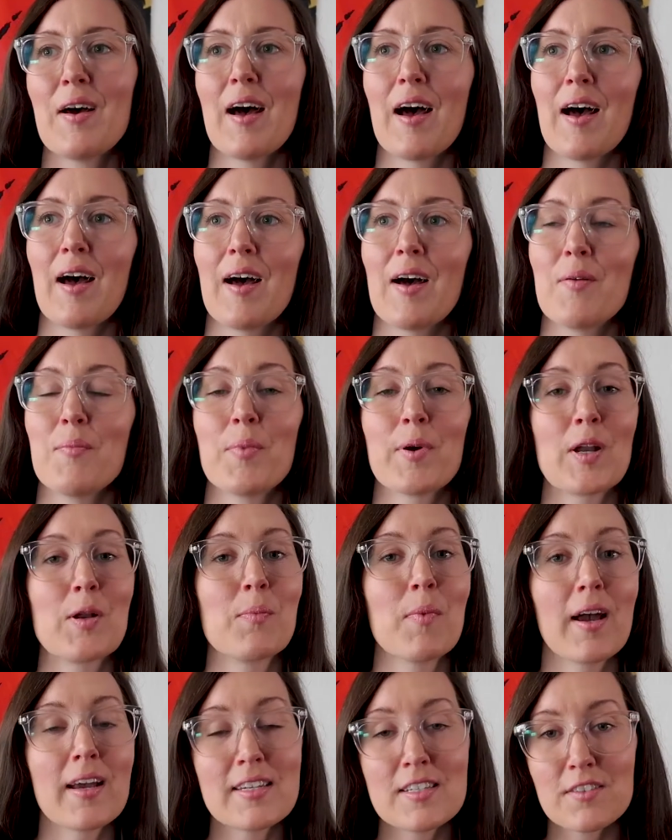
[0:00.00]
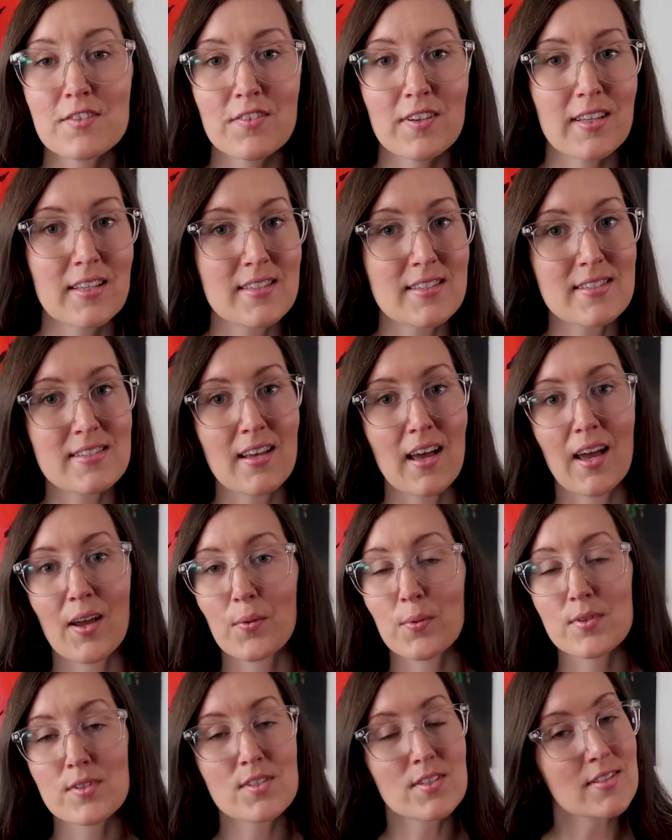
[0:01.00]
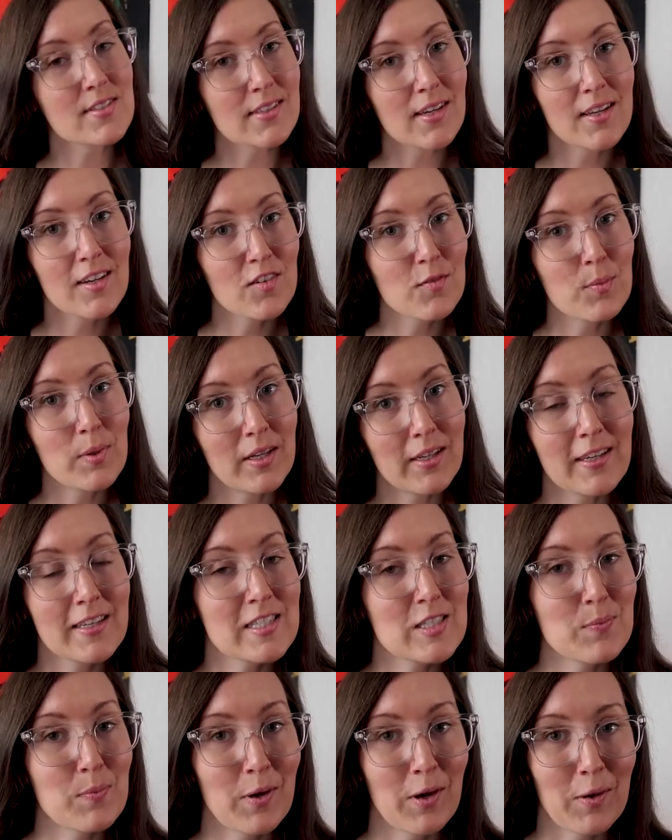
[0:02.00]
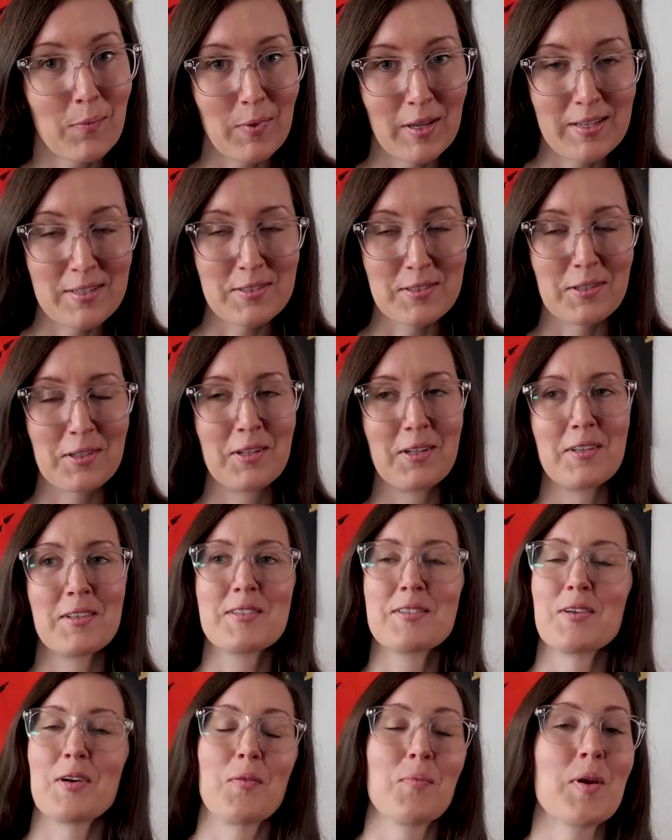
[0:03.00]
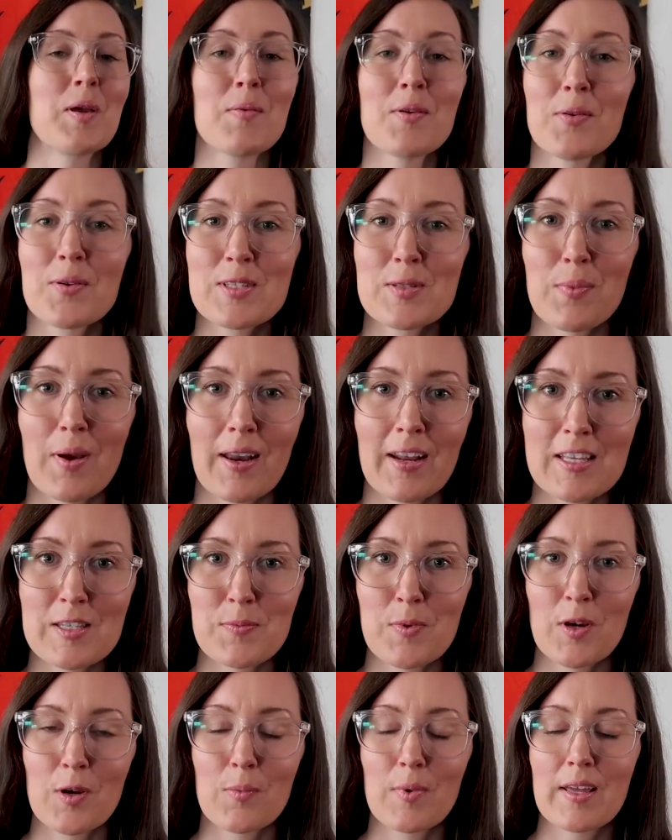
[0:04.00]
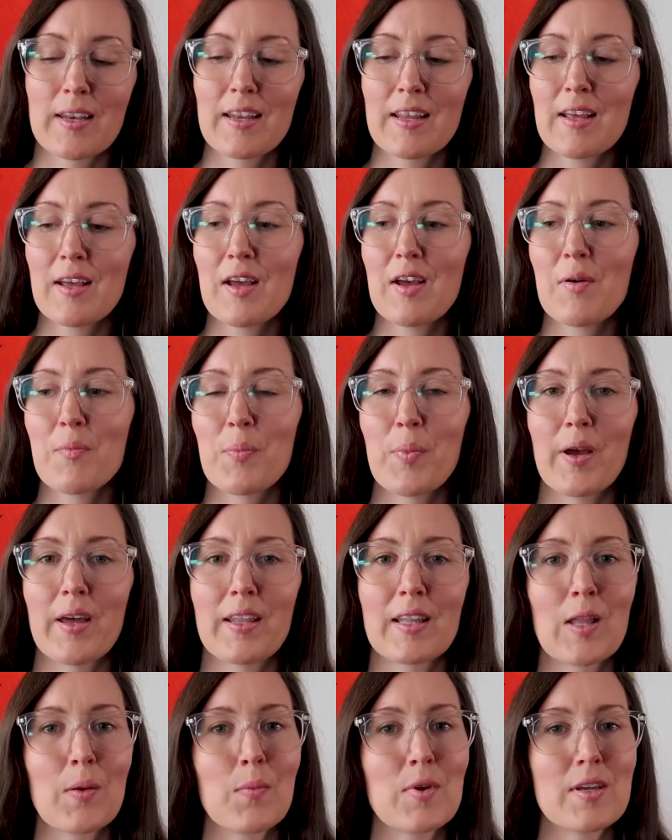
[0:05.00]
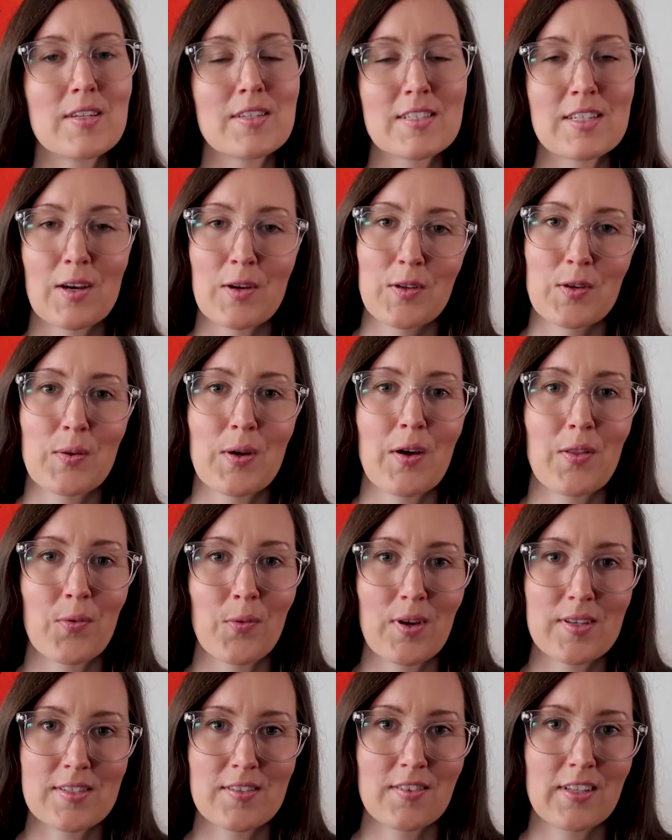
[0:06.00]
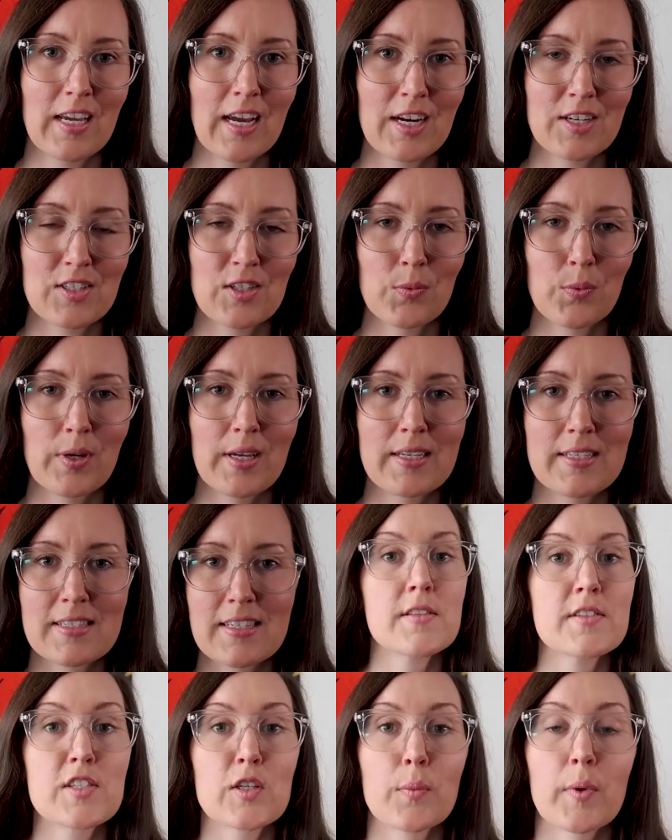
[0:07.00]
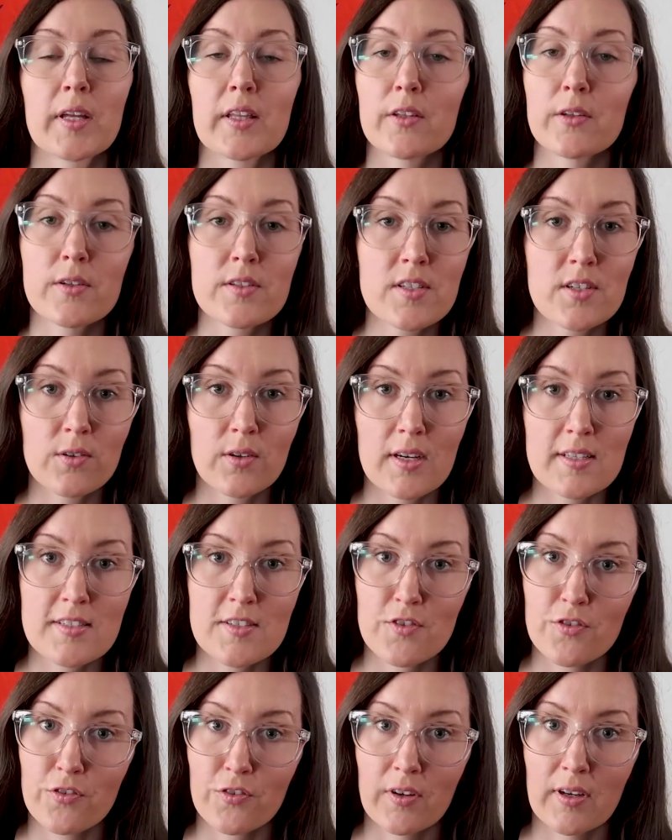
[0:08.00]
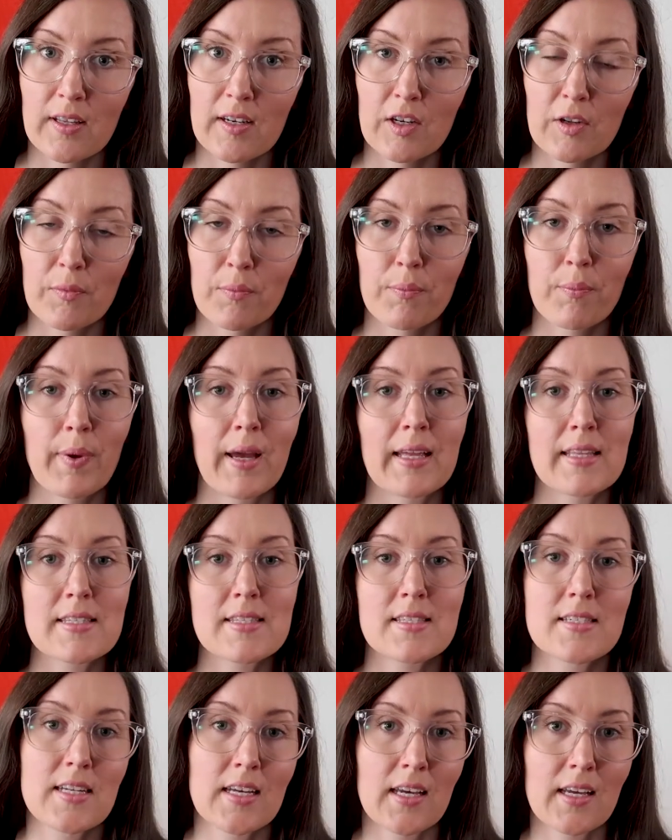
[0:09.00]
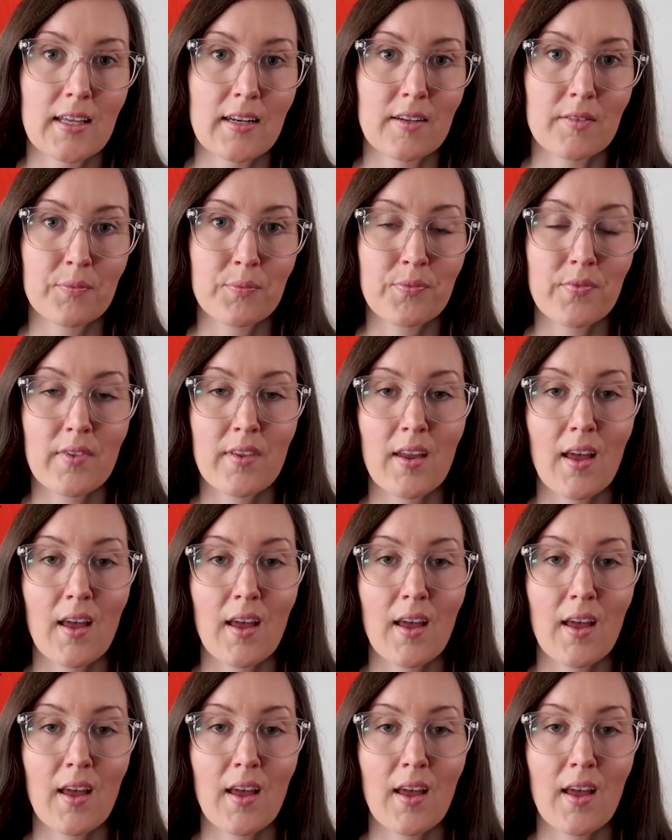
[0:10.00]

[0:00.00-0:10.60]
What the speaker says: But in my defense, I was just kind of being experimental. So maybe it was a bad experiment, but let me tell you how the rest of the action went. So my loose aggressive friend bets 10.